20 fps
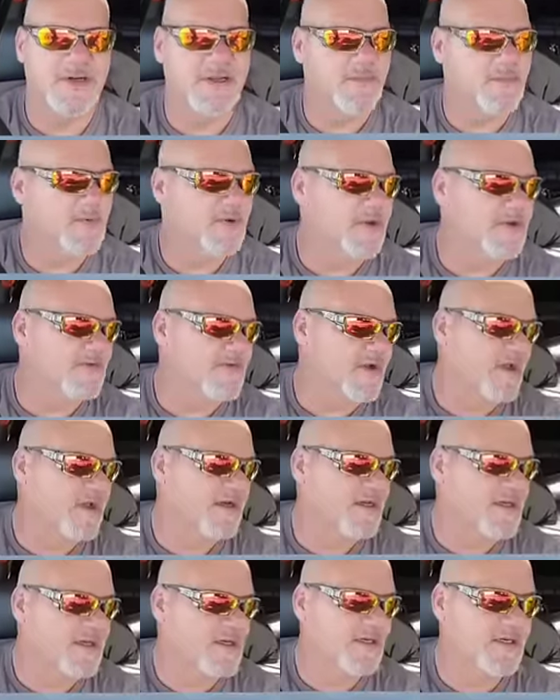I'll probably try it
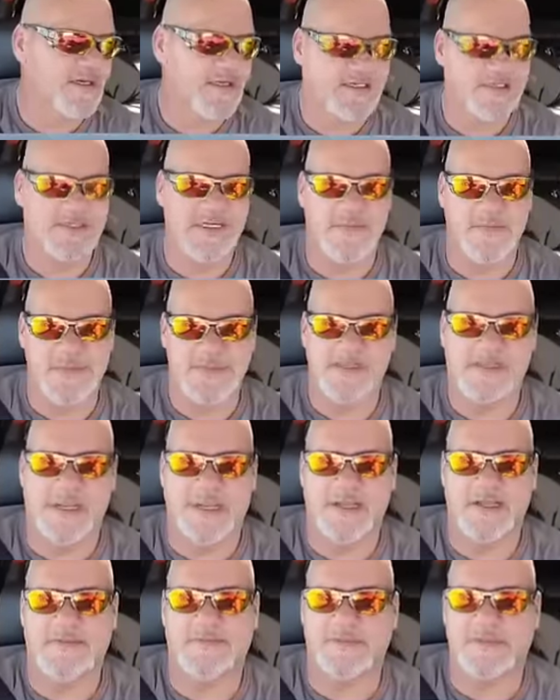again next time I
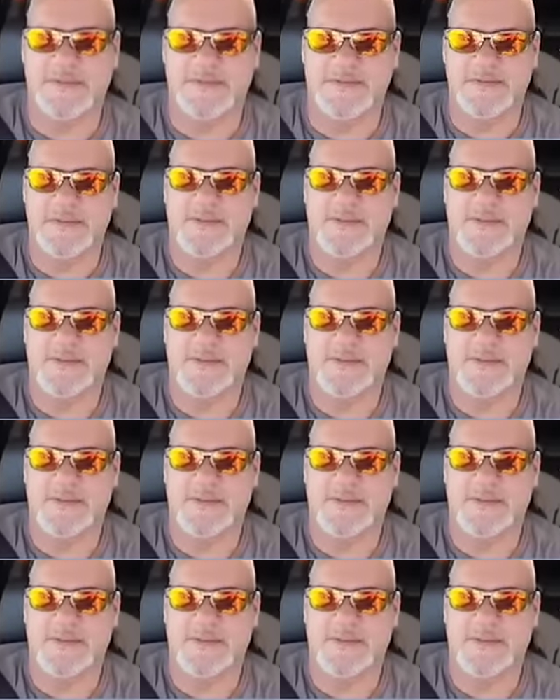stop, but